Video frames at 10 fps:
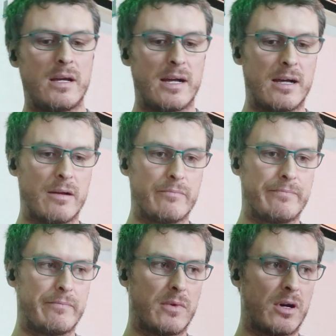
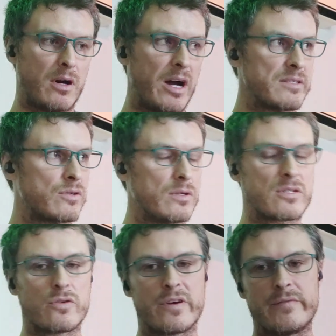I saw a
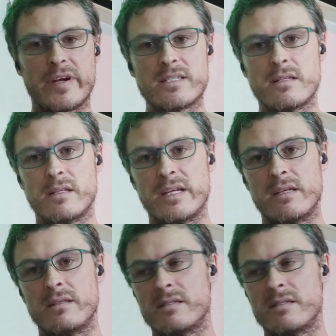story recently,